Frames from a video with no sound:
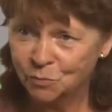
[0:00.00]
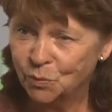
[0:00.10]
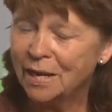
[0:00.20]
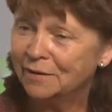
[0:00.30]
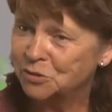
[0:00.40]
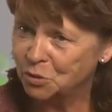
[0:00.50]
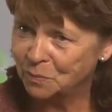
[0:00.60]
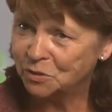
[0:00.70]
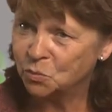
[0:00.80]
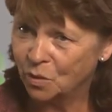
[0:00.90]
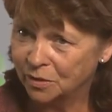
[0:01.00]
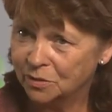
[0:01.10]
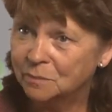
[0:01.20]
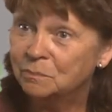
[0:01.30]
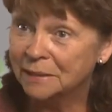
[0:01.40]
we have too much
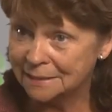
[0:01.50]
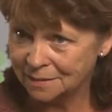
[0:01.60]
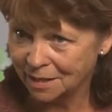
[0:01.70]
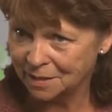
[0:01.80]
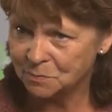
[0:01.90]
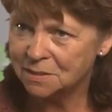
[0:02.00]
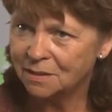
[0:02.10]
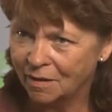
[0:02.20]
water many times.